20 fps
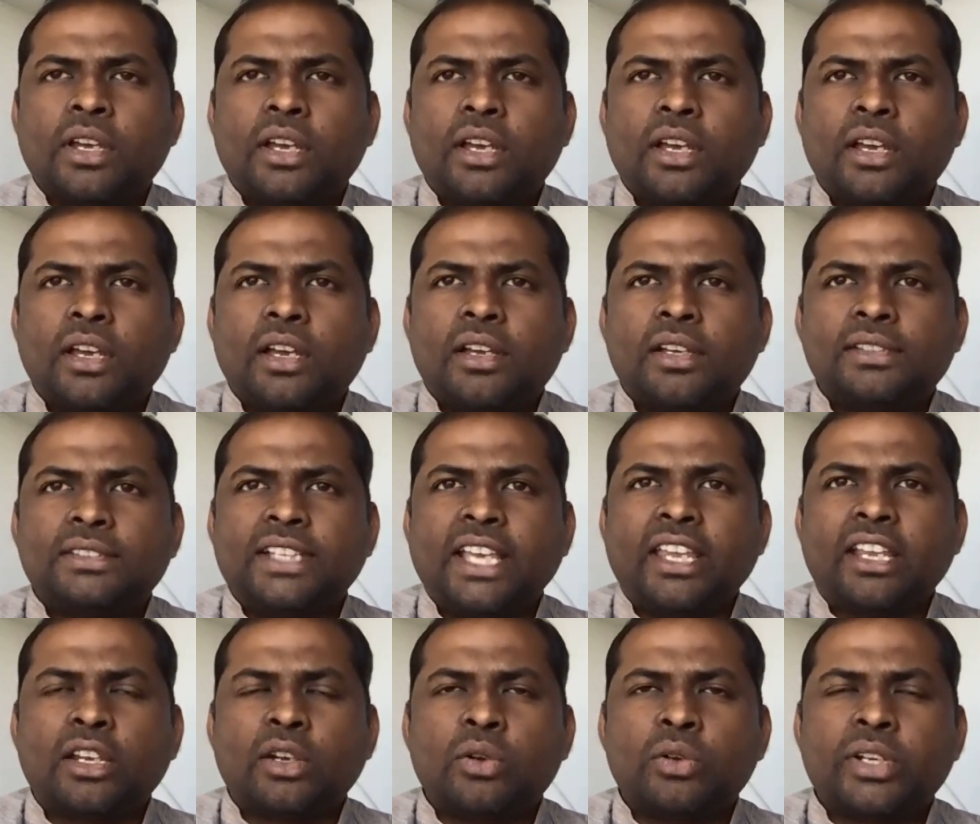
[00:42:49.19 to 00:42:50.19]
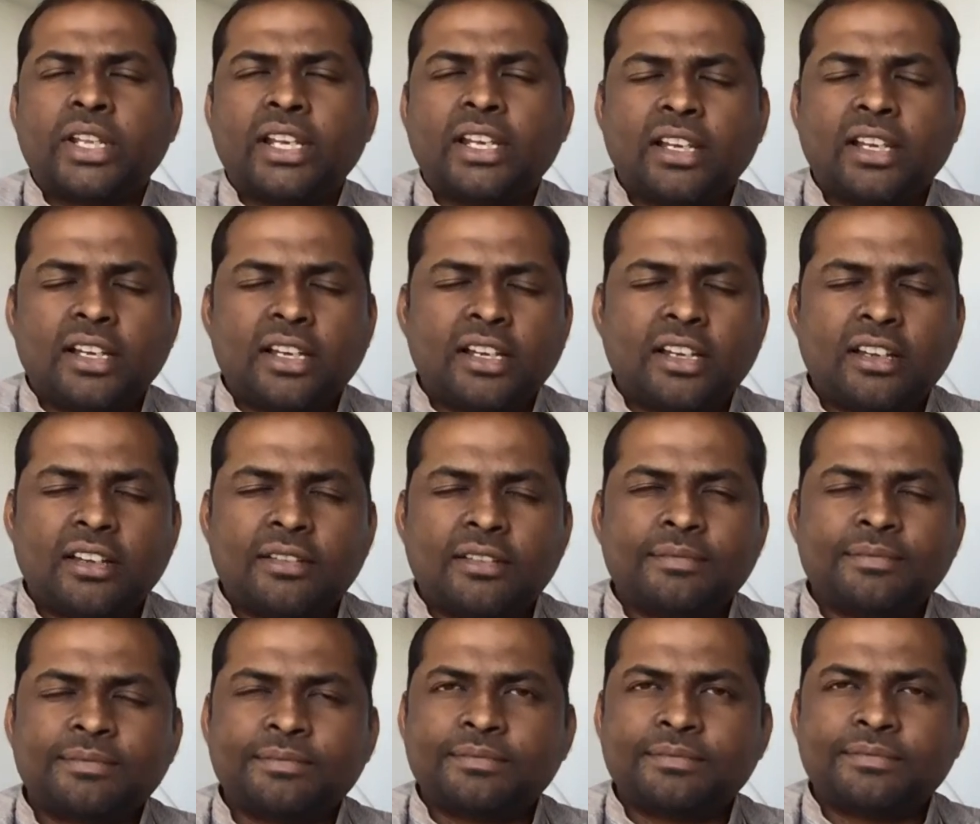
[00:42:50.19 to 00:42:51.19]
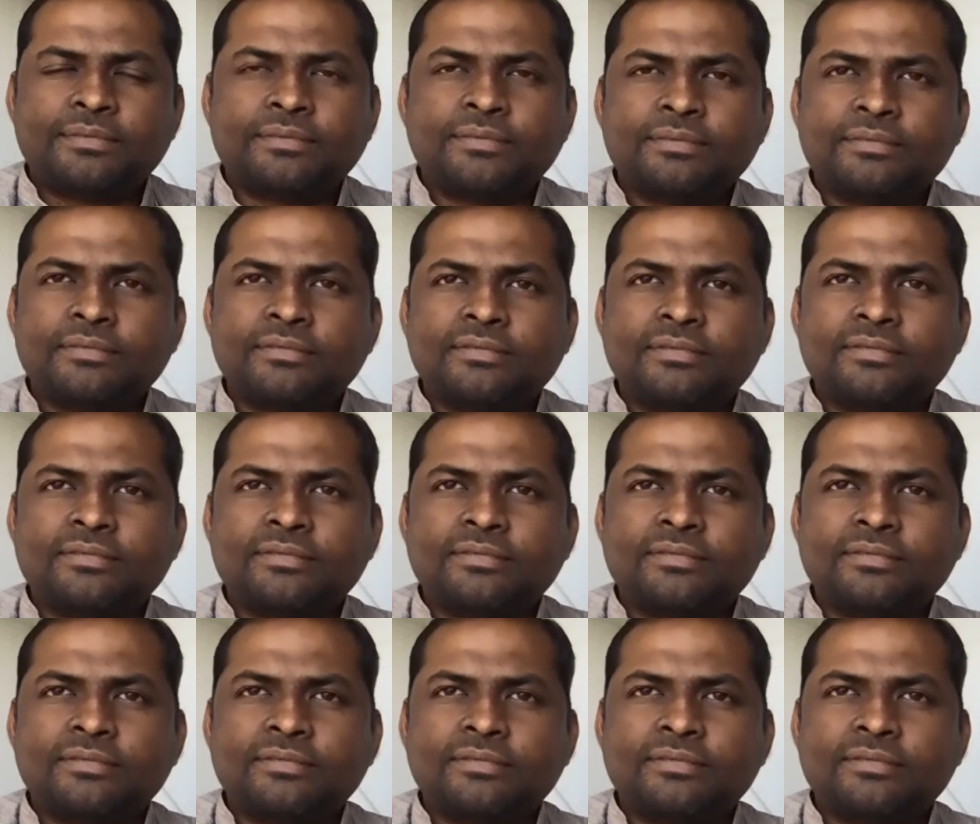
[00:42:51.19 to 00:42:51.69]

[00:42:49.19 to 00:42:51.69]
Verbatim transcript: uh Cyclotella um,